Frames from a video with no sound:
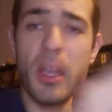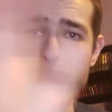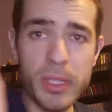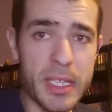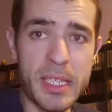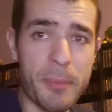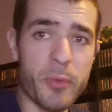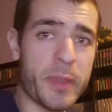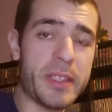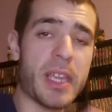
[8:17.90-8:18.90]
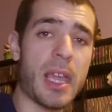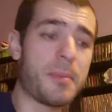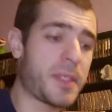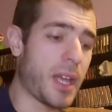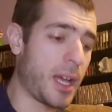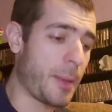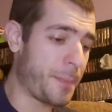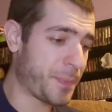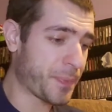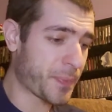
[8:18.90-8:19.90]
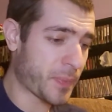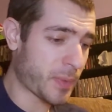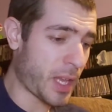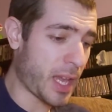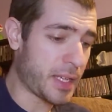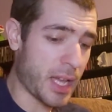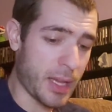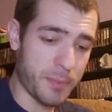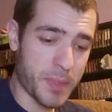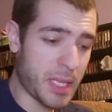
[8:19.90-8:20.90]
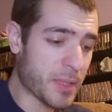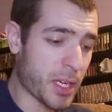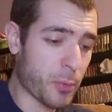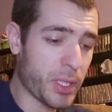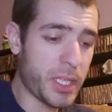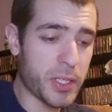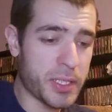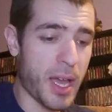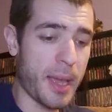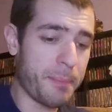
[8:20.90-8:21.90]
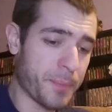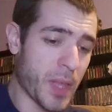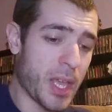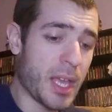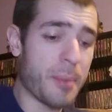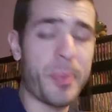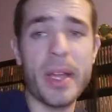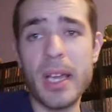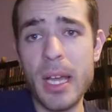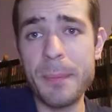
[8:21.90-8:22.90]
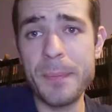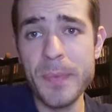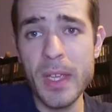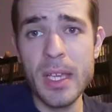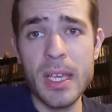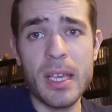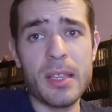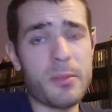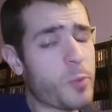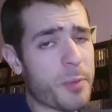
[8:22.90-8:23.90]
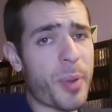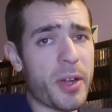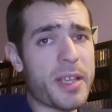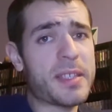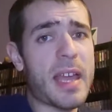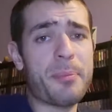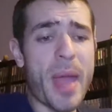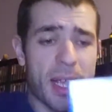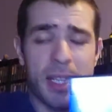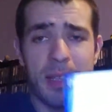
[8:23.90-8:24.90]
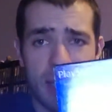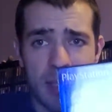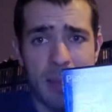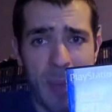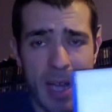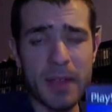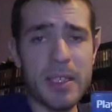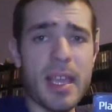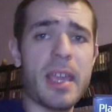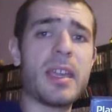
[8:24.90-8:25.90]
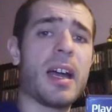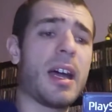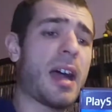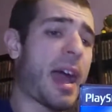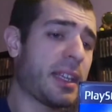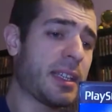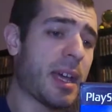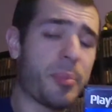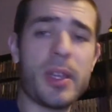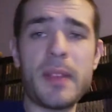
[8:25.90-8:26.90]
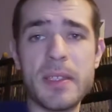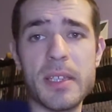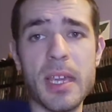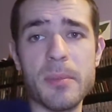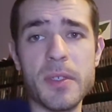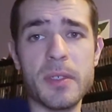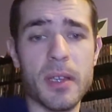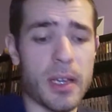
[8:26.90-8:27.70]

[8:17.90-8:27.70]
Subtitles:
get really in depth with these games, and seems like a really good time. But weird part is that back in the day, I did not play these games.